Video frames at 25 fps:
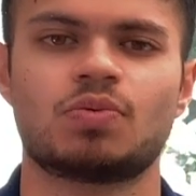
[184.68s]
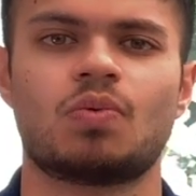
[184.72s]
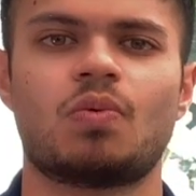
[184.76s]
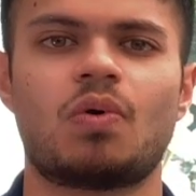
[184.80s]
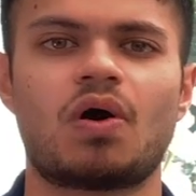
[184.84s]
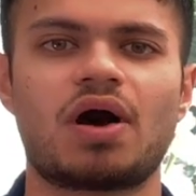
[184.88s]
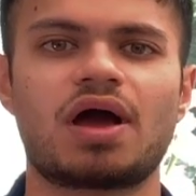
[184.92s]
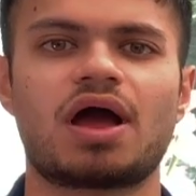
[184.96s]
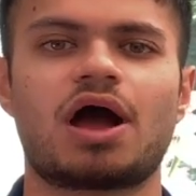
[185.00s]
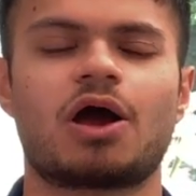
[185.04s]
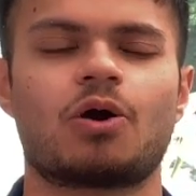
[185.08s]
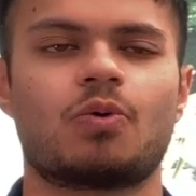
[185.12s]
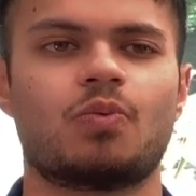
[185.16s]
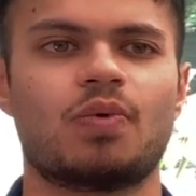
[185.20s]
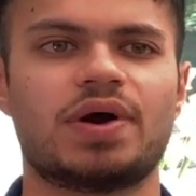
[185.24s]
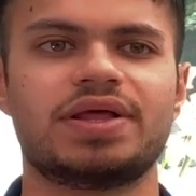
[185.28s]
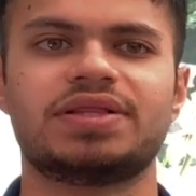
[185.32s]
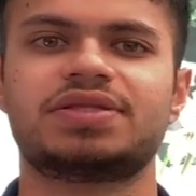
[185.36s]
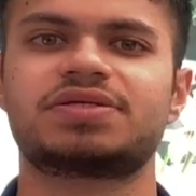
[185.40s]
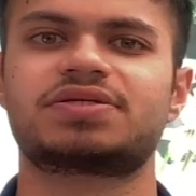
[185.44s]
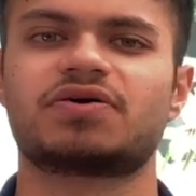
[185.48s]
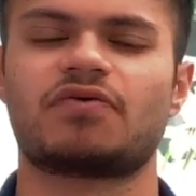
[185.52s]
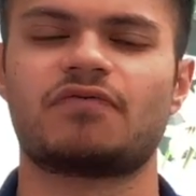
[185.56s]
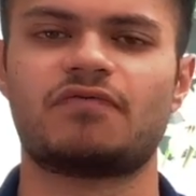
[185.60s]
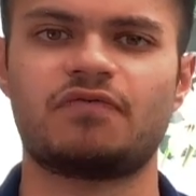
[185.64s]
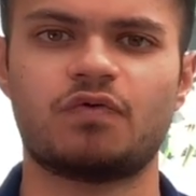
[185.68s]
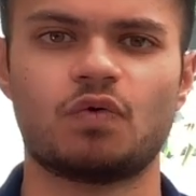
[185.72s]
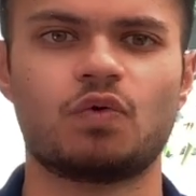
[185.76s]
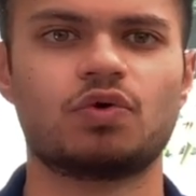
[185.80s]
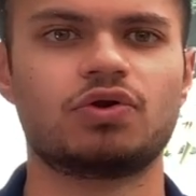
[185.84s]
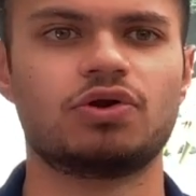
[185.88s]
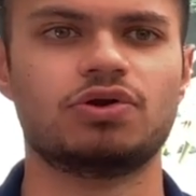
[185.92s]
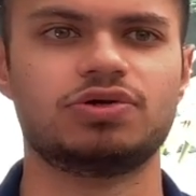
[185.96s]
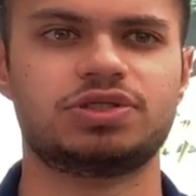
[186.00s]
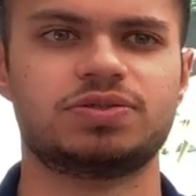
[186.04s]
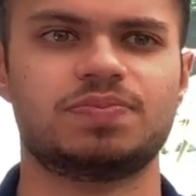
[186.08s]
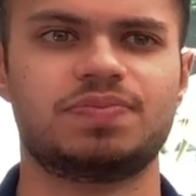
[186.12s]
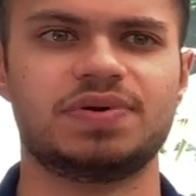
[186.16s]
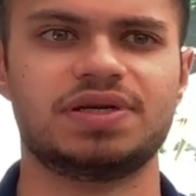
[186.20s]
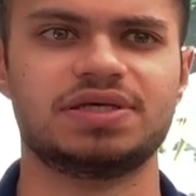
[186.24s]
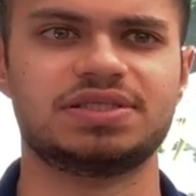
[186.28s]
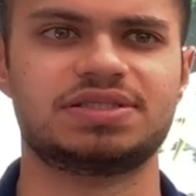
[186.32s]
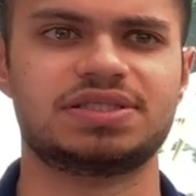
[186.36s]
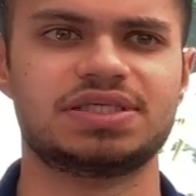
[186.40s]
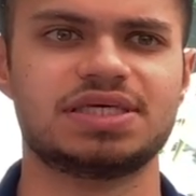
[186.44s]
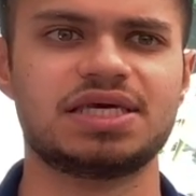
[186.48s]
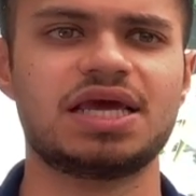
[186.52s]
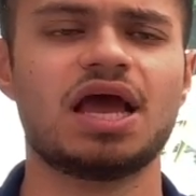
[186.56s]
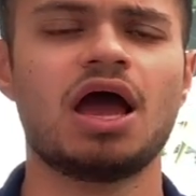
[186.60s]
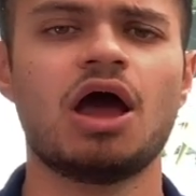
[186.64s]
why I went for
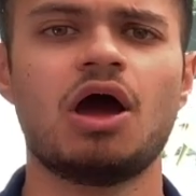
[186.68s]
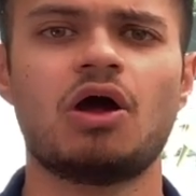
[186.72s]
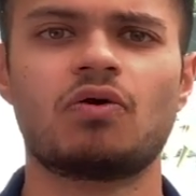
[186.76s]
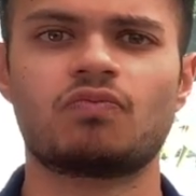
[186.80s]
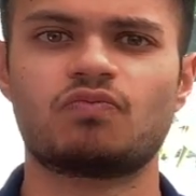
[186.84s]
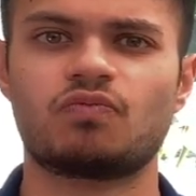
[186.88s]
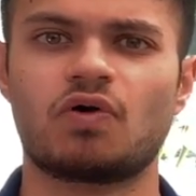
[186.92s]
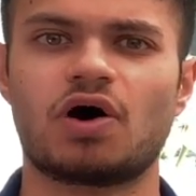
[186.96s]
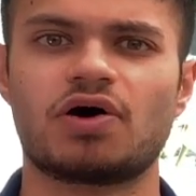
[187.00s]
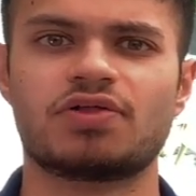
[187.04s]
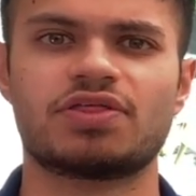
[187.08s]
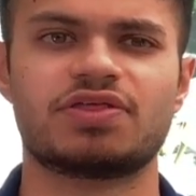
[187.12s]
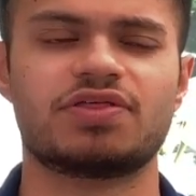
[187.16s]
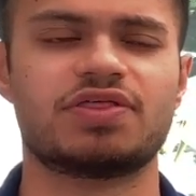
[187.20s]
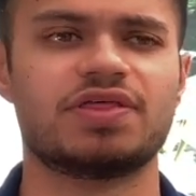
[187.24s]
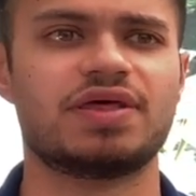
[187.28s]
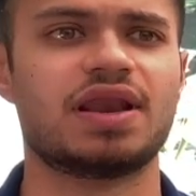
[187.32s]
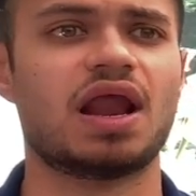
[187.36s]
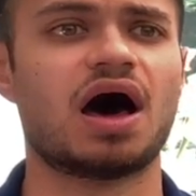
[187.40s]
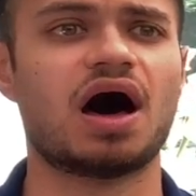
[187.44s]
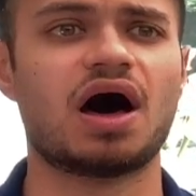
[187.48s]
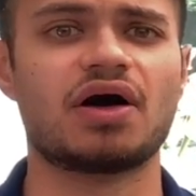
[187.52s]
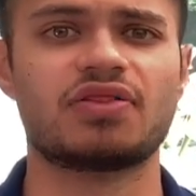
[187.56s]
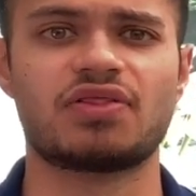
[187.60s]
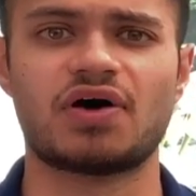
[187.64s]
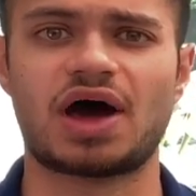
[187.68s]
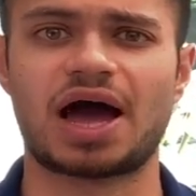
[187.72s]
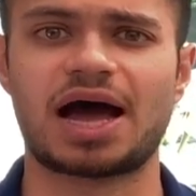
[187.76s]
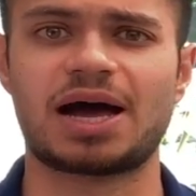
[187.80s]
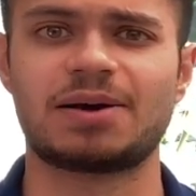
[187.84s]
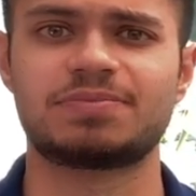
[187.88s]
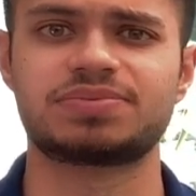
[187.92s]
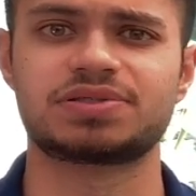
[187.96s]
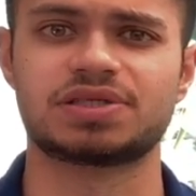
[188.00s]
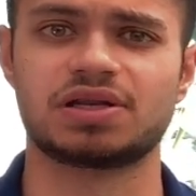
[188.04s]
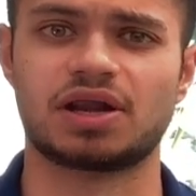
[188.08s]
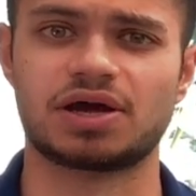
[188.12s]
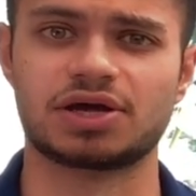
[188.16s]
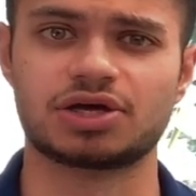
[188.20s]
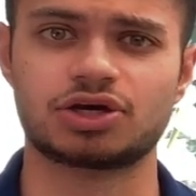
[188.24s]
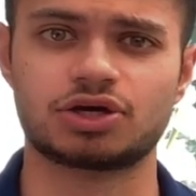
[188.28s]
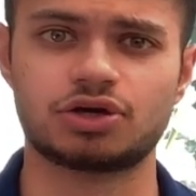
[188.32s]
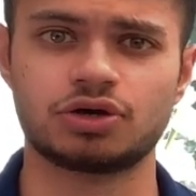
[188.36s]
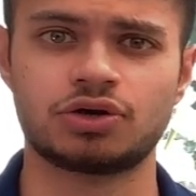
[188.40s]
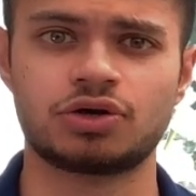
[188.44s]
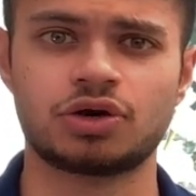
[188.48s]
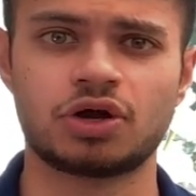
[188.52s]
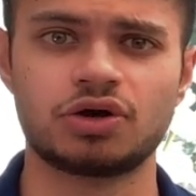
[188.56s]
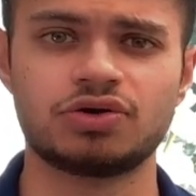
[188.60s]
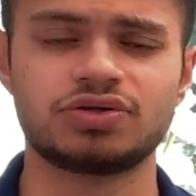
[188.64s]
Notability rather than other apps like
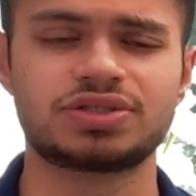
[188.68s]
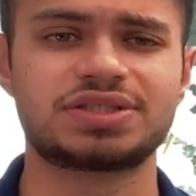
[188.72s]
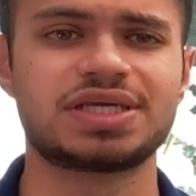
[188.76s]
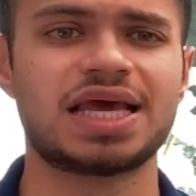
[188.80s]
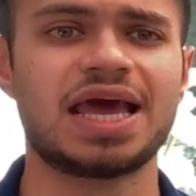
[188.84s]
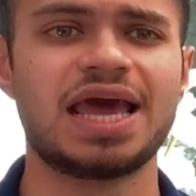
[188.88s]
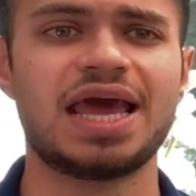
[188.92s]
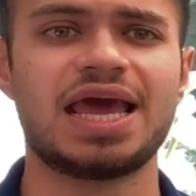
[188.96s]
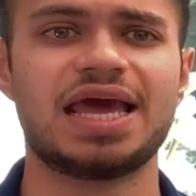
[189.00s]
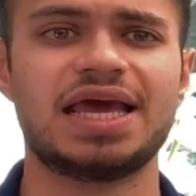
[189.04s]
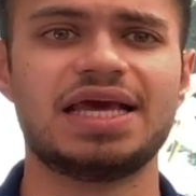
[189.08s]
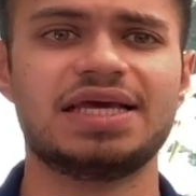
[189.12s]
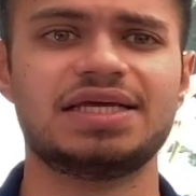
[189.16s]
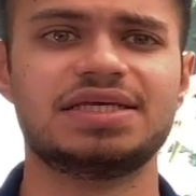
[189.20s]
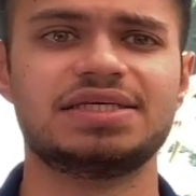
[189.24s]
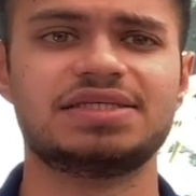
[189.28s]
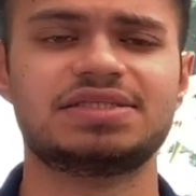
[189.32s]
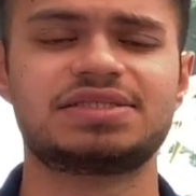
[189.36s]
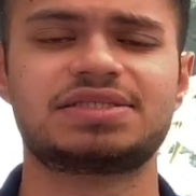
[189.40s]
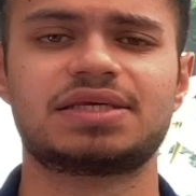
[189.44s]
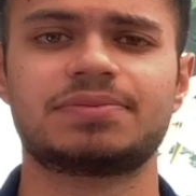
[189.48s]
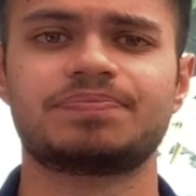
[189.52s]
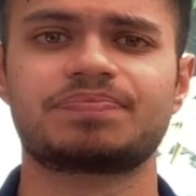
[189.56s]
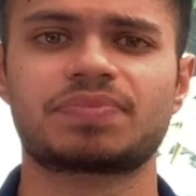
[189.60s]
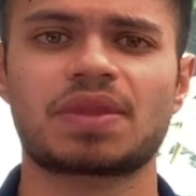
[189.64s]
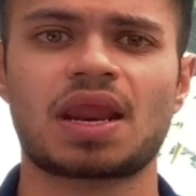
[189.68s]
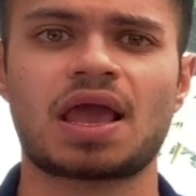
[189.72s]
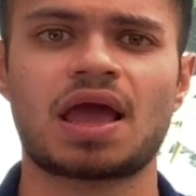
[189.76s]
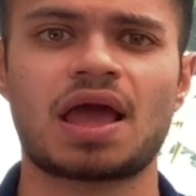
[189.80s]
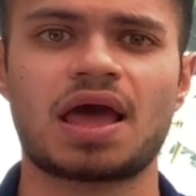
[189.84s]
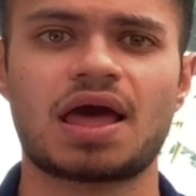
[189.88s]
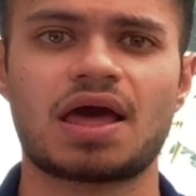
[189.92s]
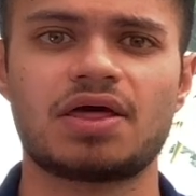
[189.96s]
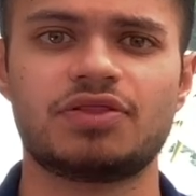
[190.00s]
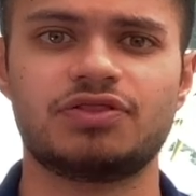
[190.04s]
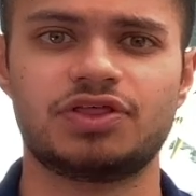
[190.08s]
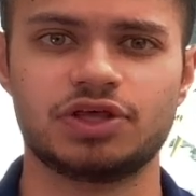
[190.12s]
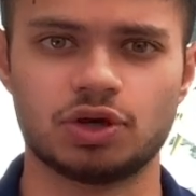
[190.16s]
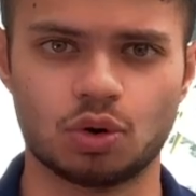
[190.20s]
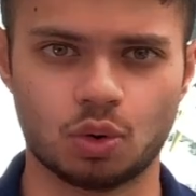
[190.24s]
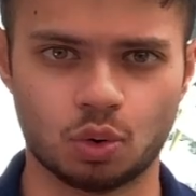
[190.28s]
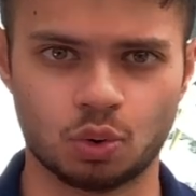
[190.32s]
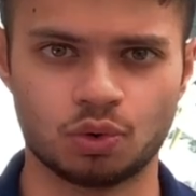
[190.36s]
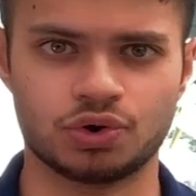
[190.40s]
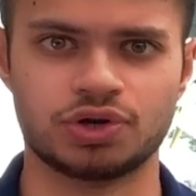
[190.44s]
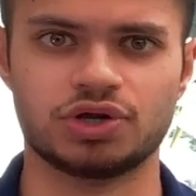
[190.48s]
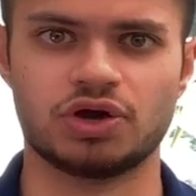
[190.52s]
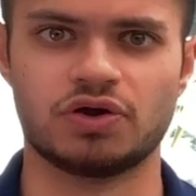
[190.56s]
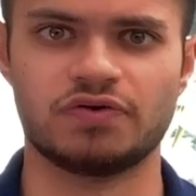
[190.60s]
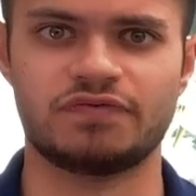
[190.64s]
GoodNotes, is the
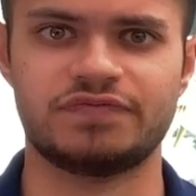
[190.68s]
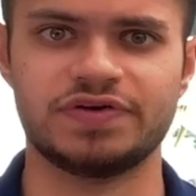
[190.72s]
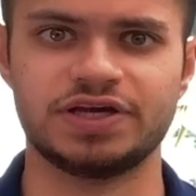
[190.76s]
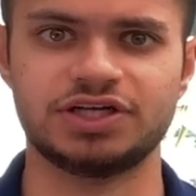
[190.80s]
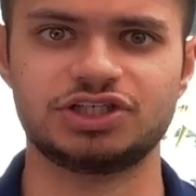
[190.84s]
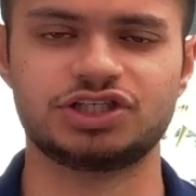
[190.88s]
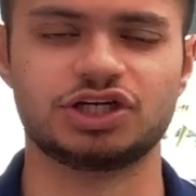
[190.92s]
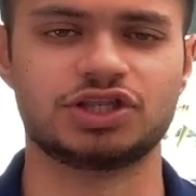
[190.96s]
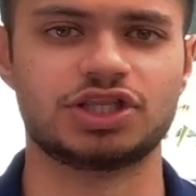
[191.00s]
audio feature.